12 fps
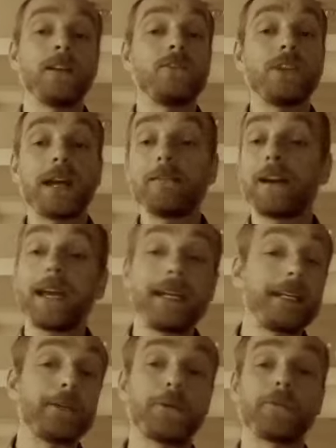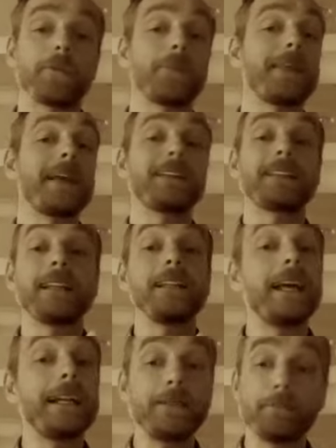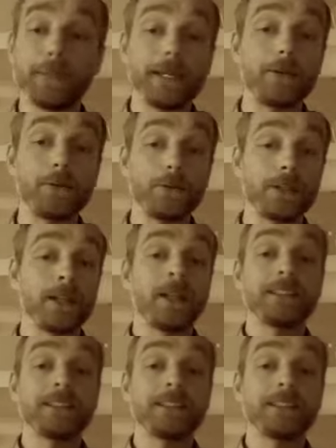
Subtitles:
generate an income from this, let it build,